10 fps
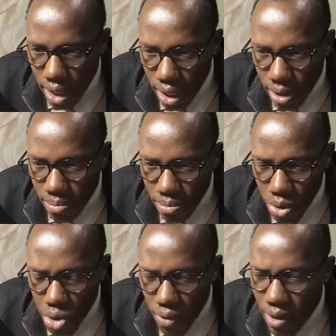I'm
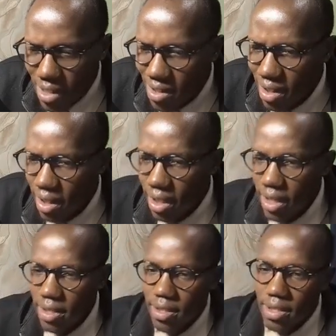not sure if that's still the
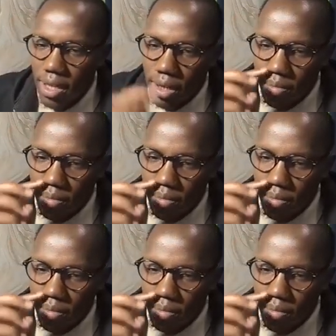case.